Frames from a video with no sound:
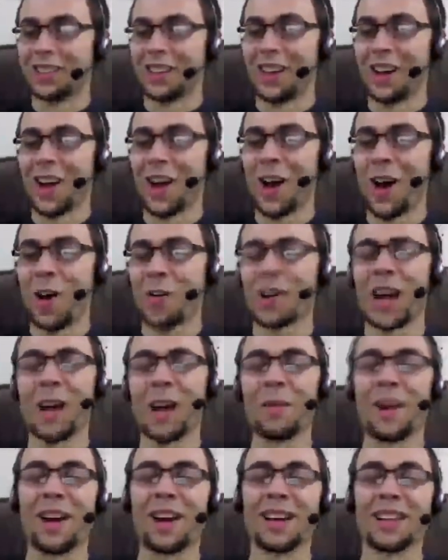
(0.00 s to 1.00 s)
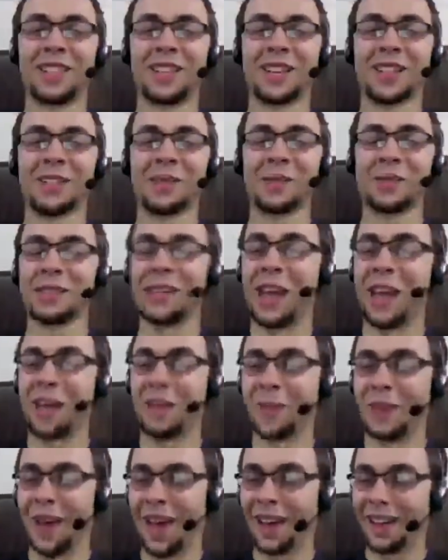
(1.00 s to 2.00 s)
Oh, come on, Zix, it wasn't that
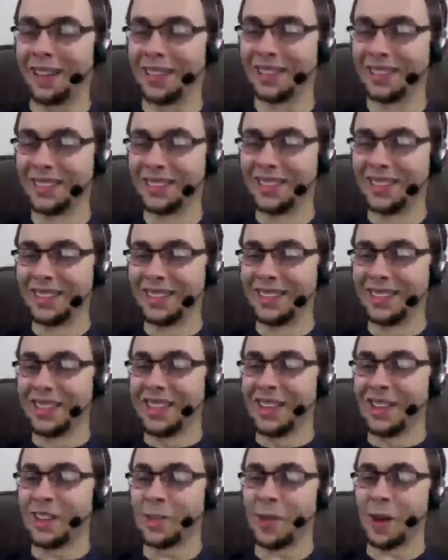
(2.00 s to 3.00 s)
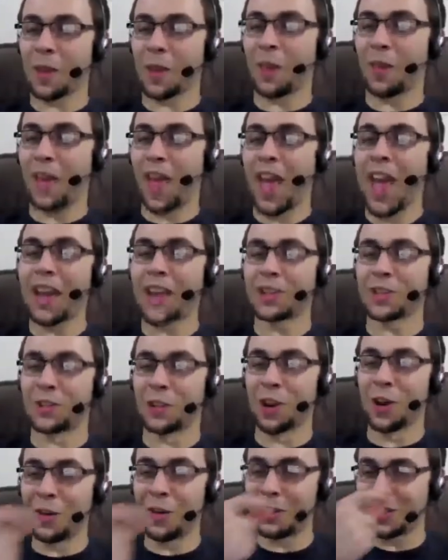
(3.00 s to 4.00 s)
bad. It was better than the axe
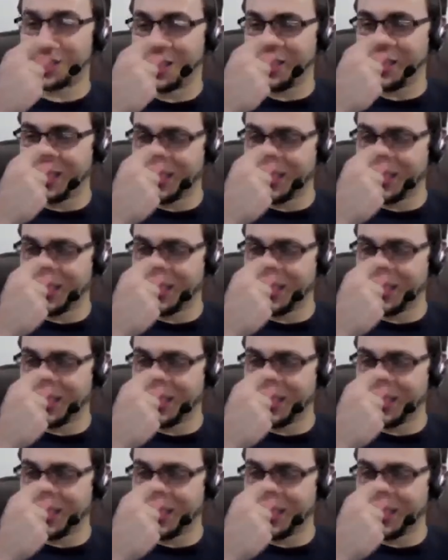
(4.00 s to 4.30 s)
jokes.